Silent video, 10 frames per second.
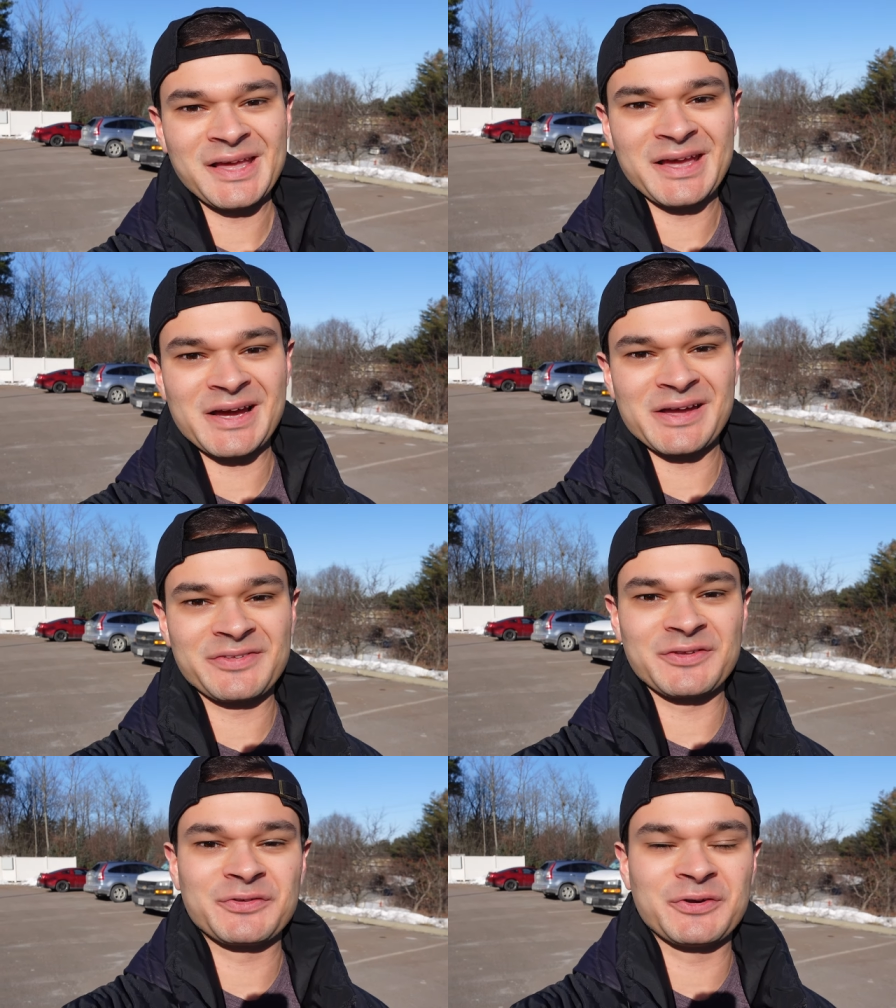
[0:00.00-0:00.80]
Hey
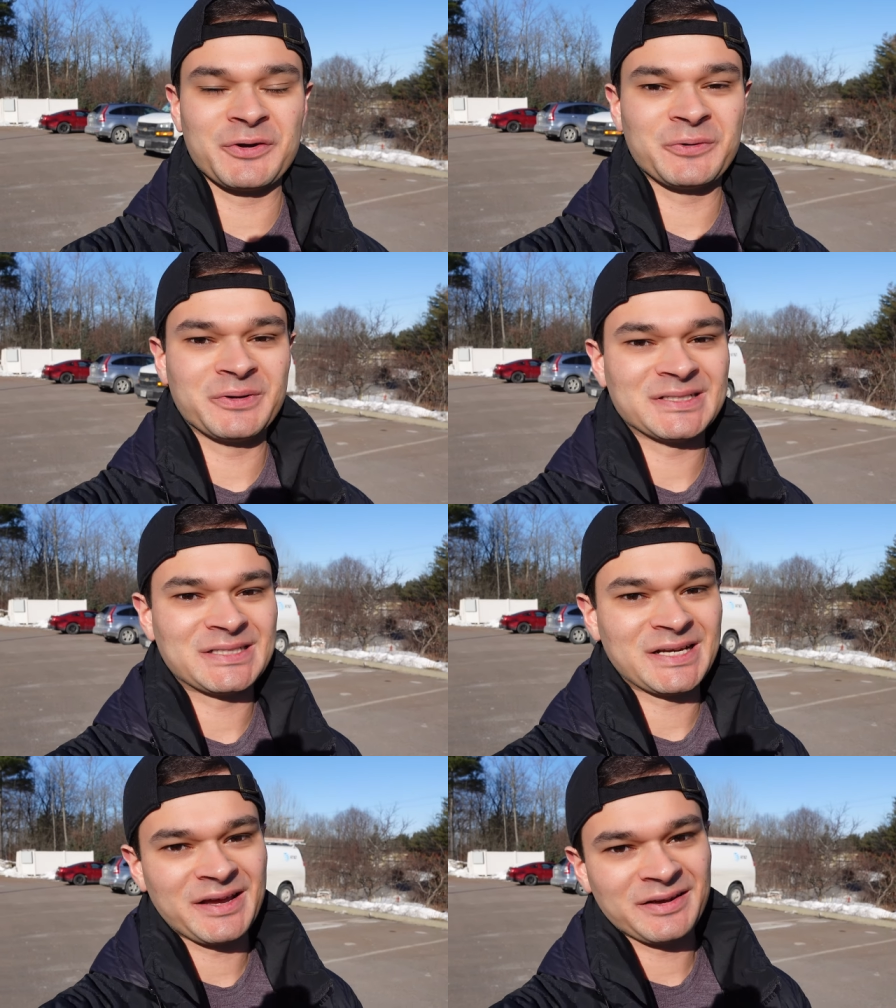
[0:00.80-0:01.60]
guys, so
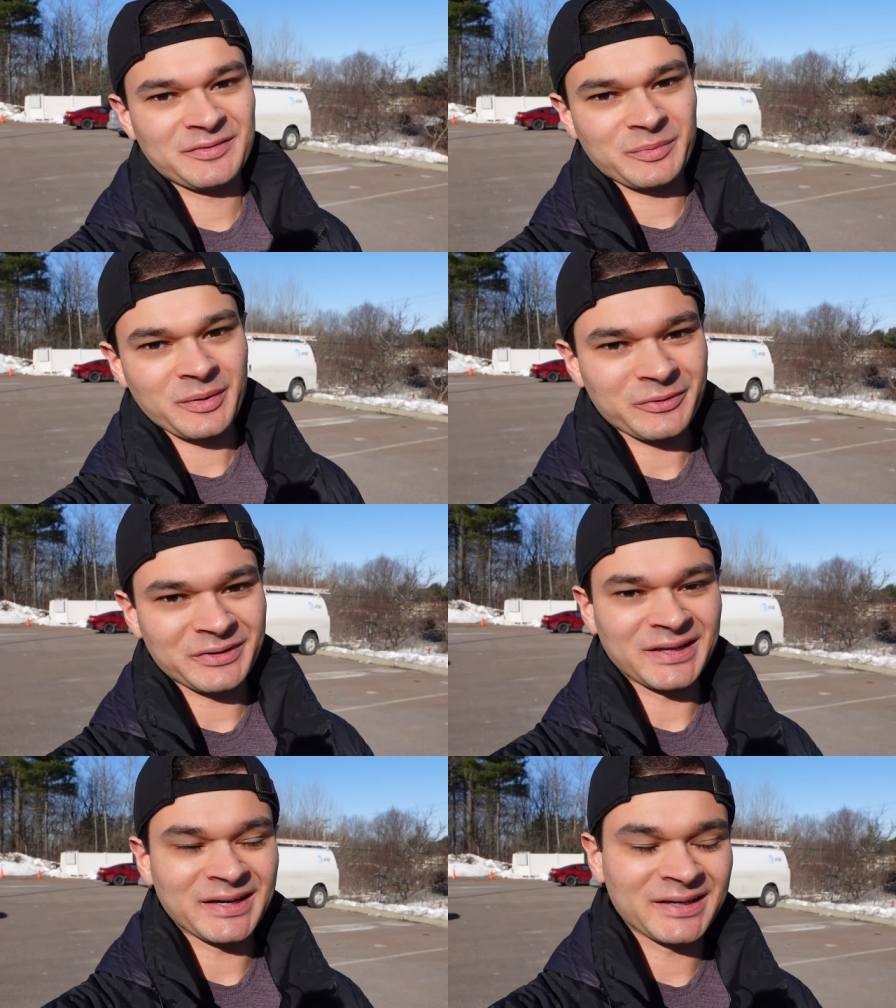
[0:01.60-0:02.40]
today is my
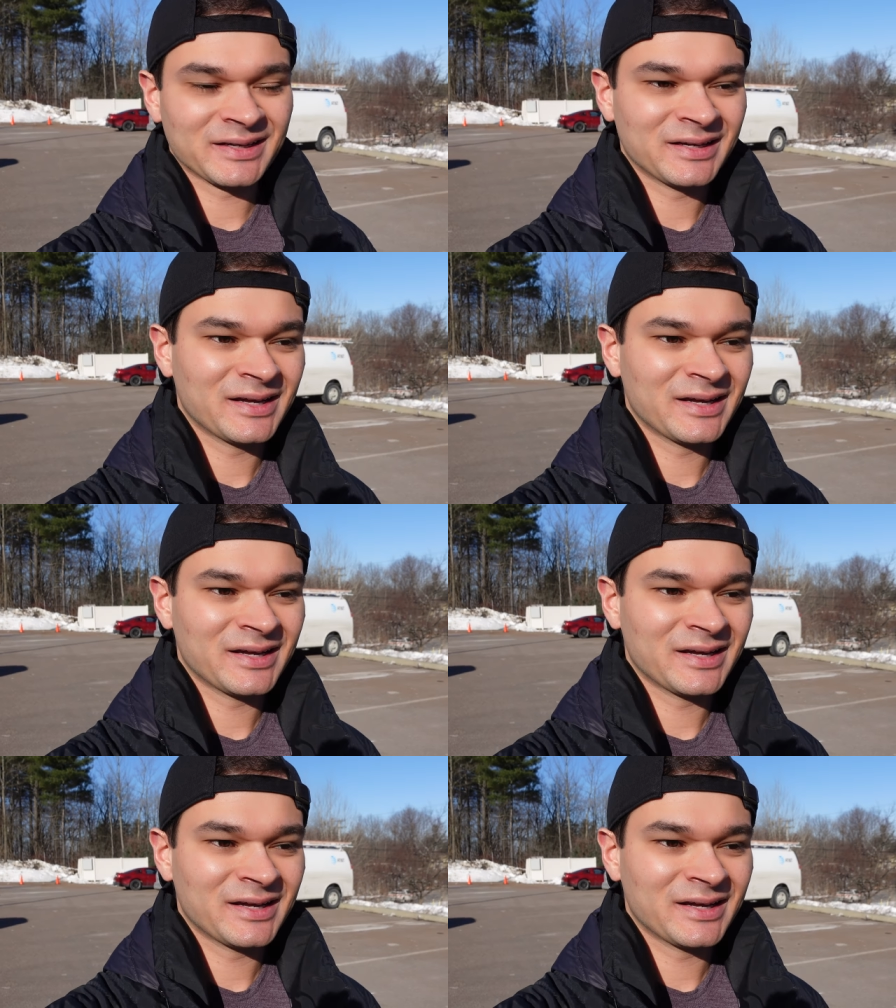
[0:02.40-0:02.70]
birthday.